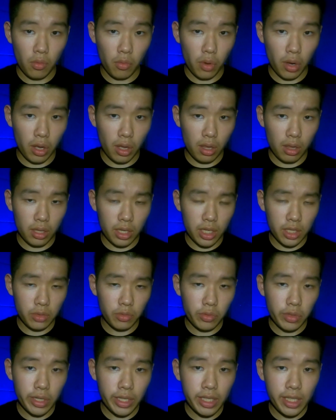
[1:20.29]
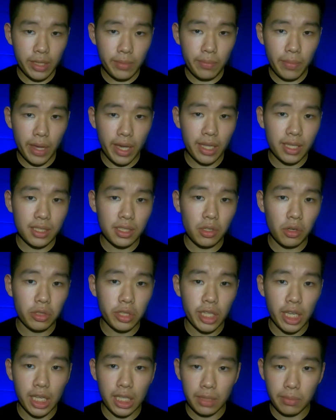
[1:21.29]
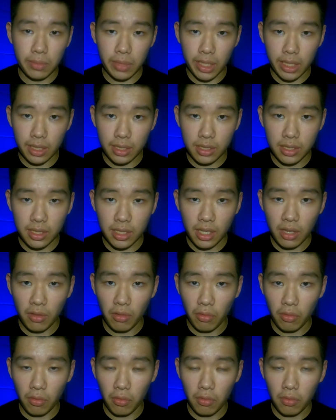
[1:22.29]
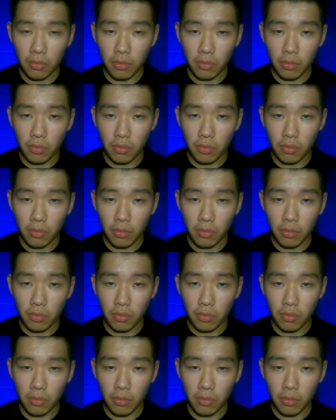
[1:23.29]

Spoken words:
Well, it really depends on the atom itself.